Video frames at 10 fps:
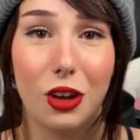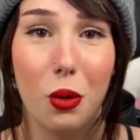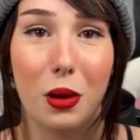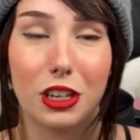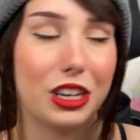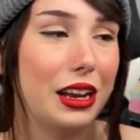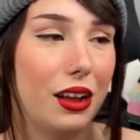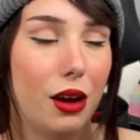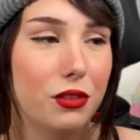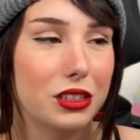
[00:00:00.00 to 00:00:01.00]
much, and
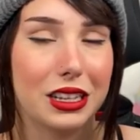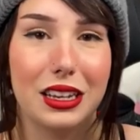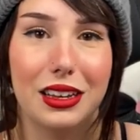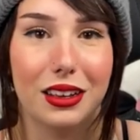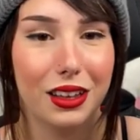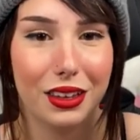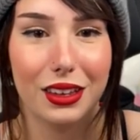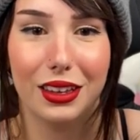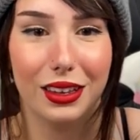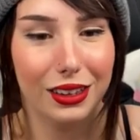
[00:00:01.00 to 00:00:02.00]
obviously
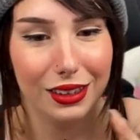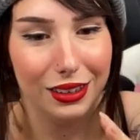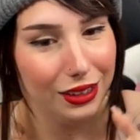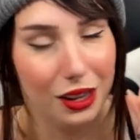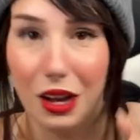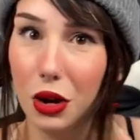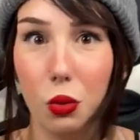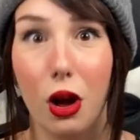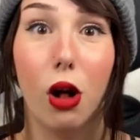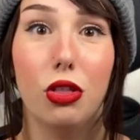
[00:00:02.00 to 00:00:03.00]

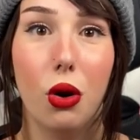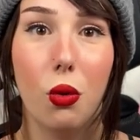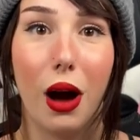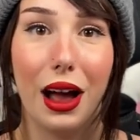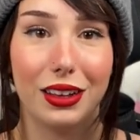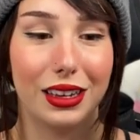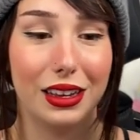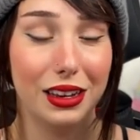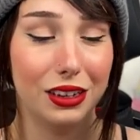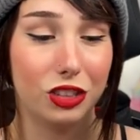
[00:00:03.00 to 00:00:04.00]
we all know why,
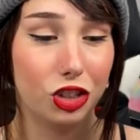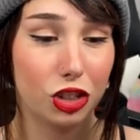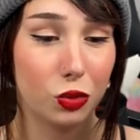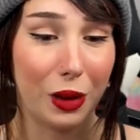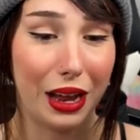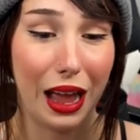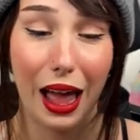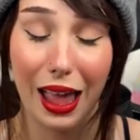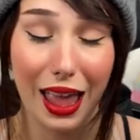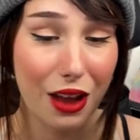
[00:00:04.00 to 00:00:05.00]
okay? Just by
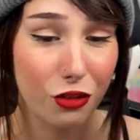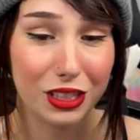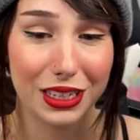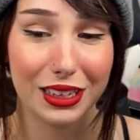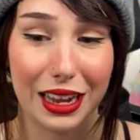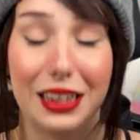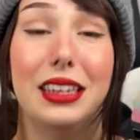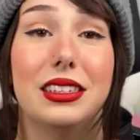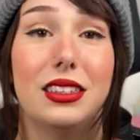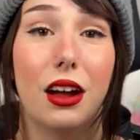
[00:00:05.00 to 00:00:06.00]
everything that
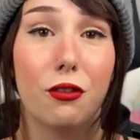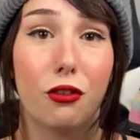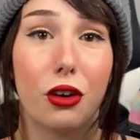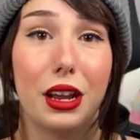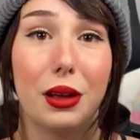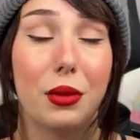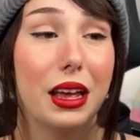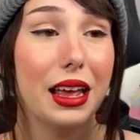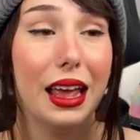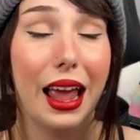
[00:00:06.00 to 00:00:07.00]
he's done for him.
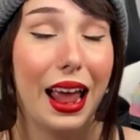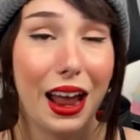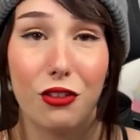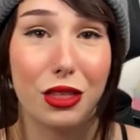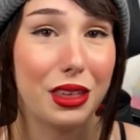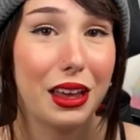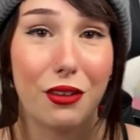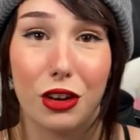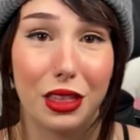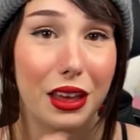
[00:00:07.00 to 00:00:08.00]

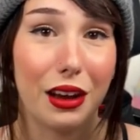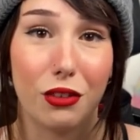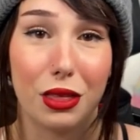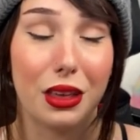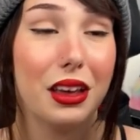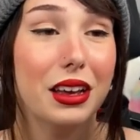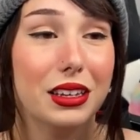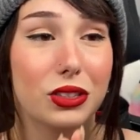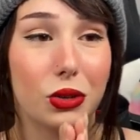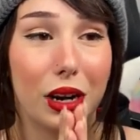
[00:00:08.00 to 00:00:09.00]
Everything.
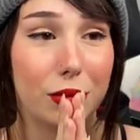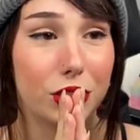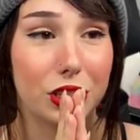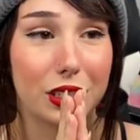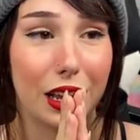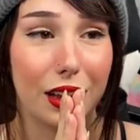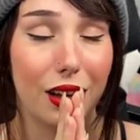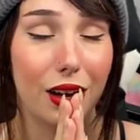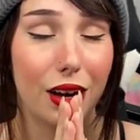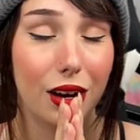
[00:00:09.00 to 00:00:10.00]
So I'm just like,
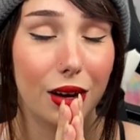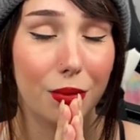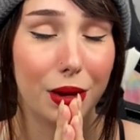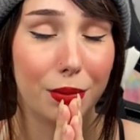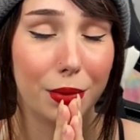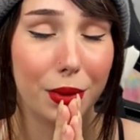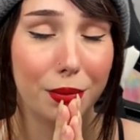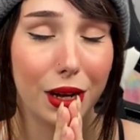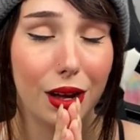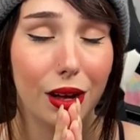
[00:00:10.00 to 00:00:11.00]
oh,
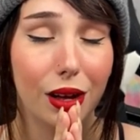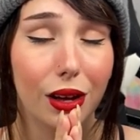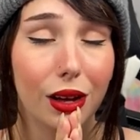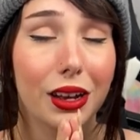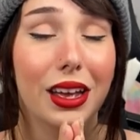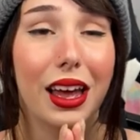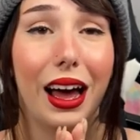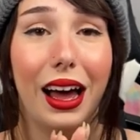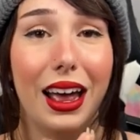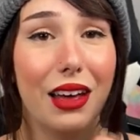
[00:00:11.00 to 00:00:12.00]
mama.
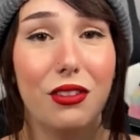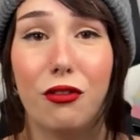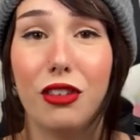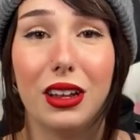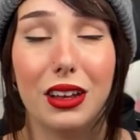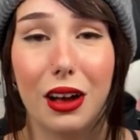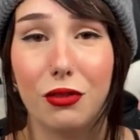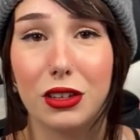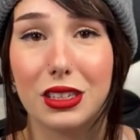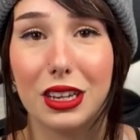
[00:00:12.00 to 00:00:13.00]
I have the feeling,
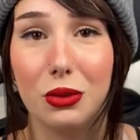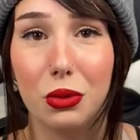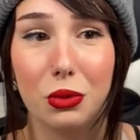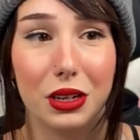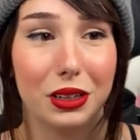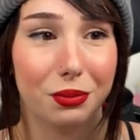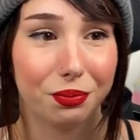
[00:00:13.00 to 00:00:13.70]
obviously, we will